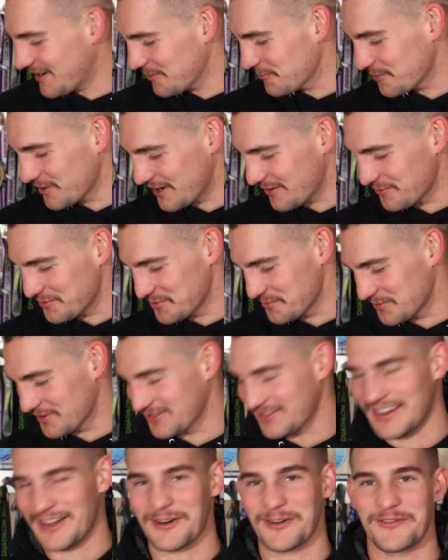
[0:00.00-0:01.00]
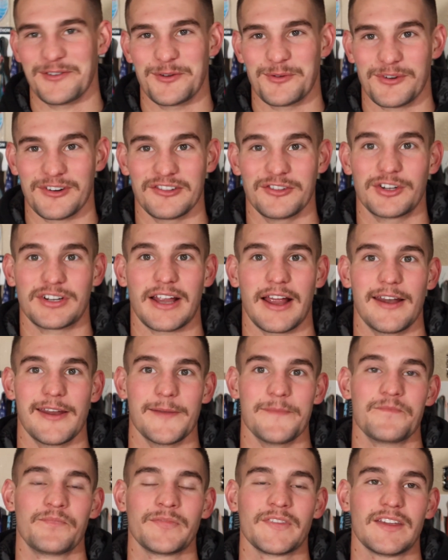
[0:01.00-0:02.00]
Whatever you want, however you want to look at
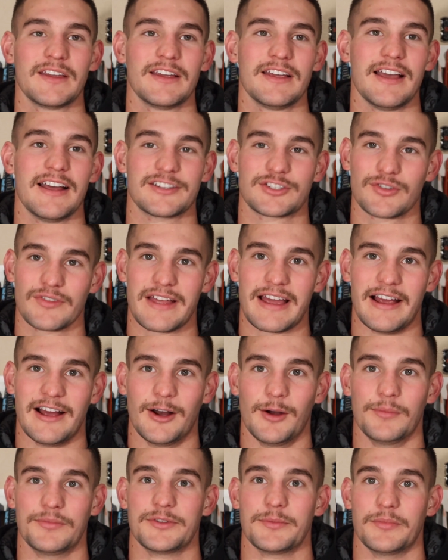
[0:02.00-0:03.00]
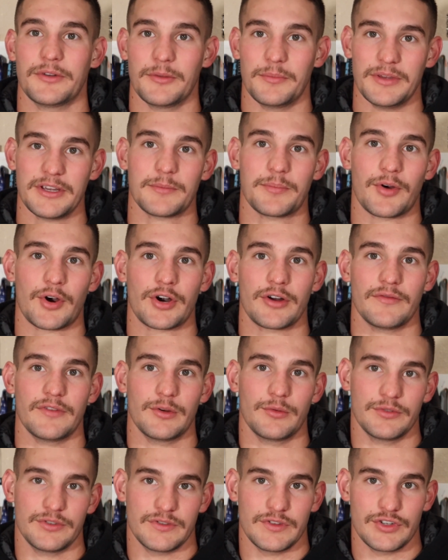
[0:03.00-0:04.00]
it. And so that helped, but a big part of
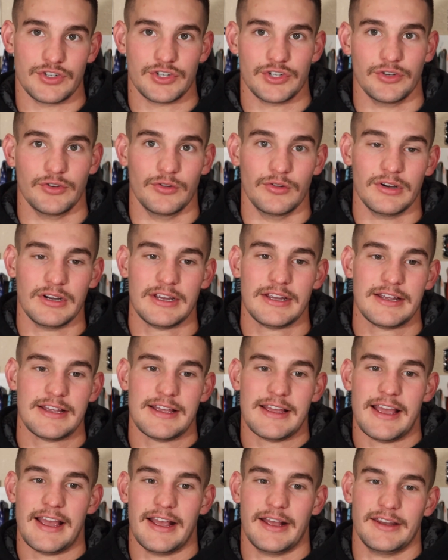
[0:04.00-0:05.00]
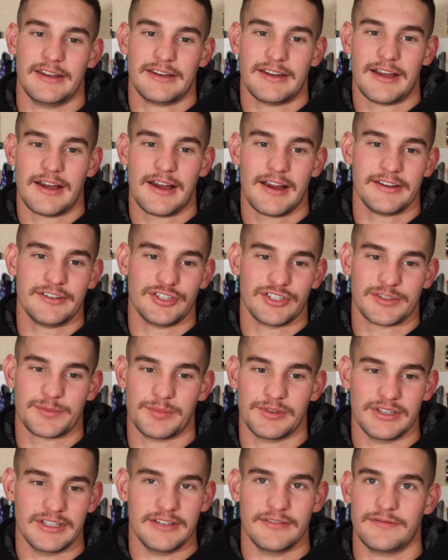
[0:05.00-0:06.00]
it was the shoe. And I just
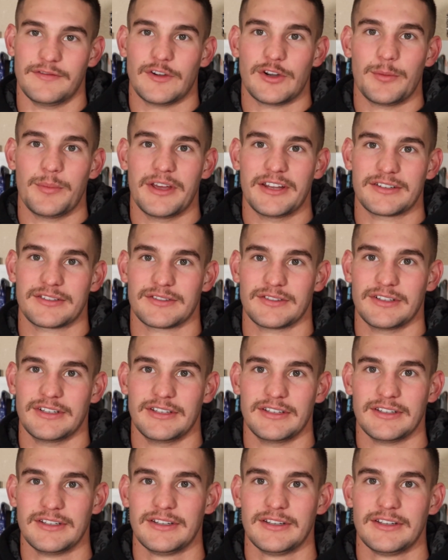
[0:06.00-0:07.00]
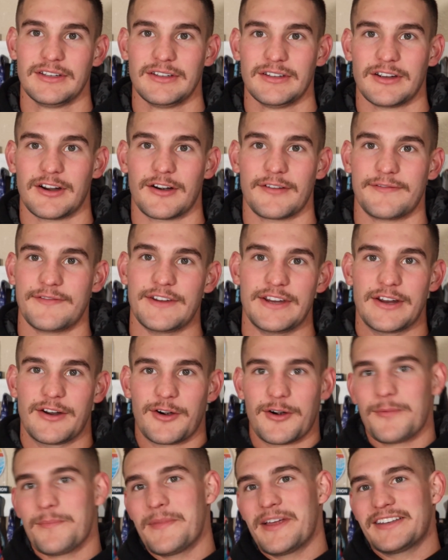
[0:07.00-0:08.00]
believe fundamentally our feet
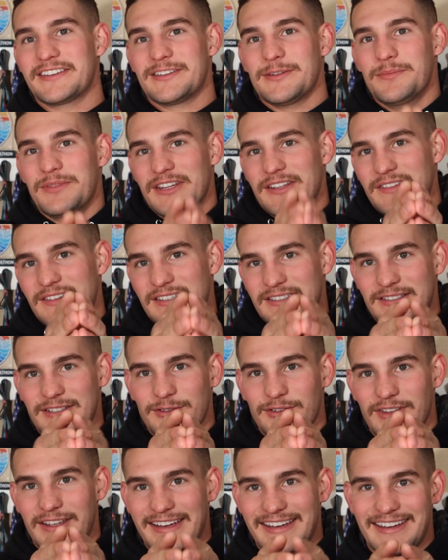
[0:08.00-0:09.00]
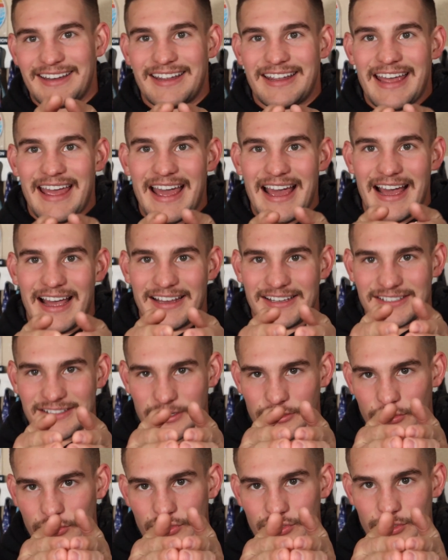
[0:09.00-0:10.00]
aren't meant to be in these little like casts
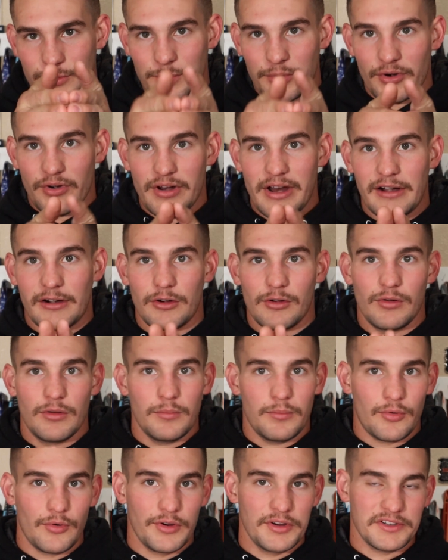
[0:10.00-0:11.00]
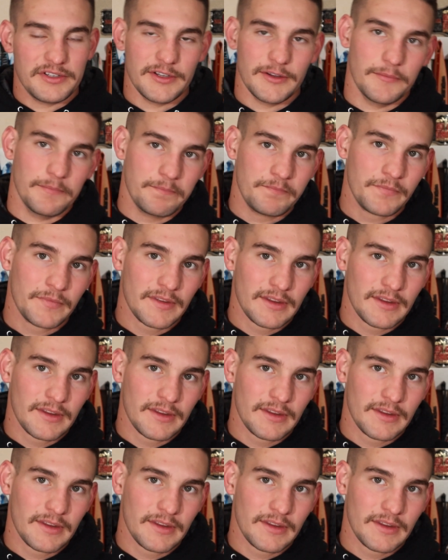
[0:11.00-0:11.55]
that are super narrow and pointed.